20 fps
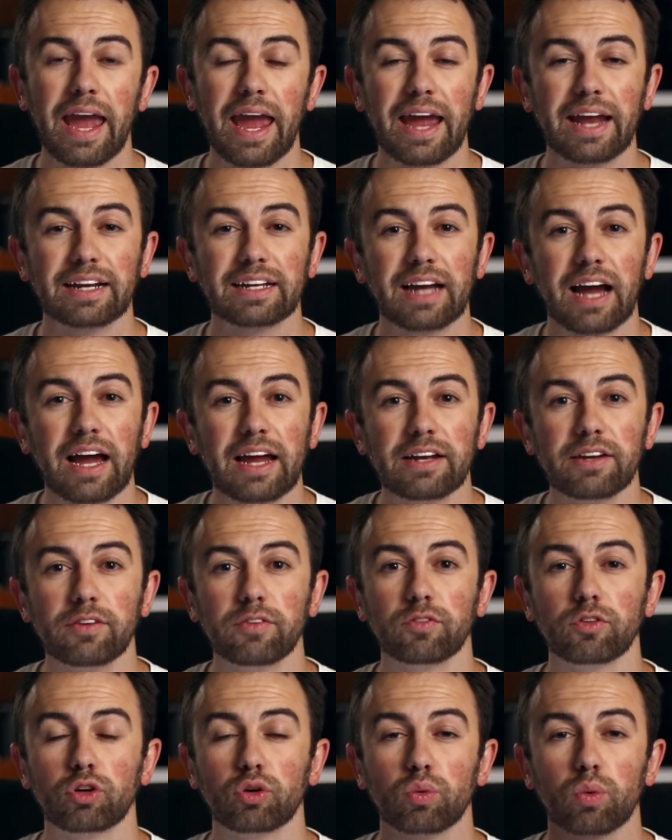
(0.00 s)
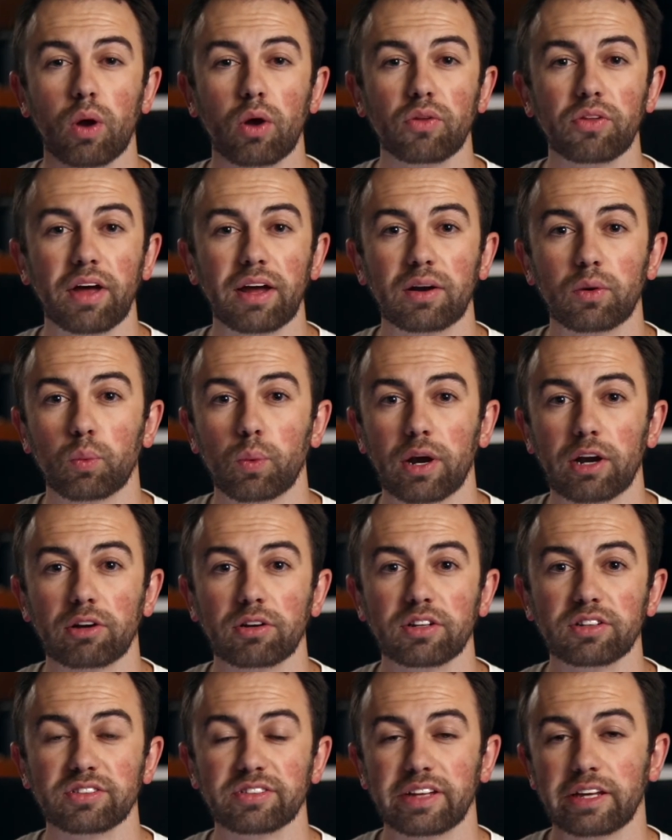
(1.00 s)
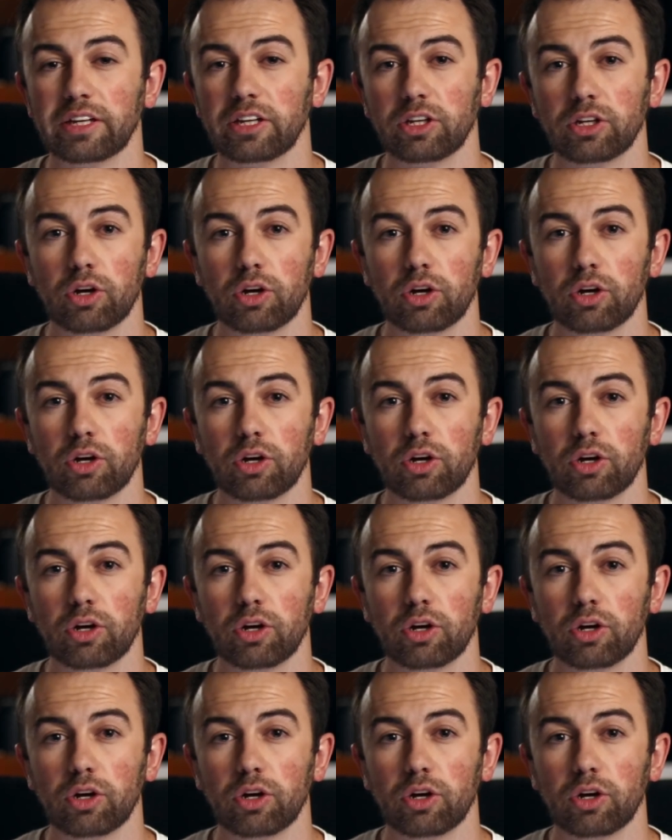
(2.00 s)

and kind of grow that awareness that,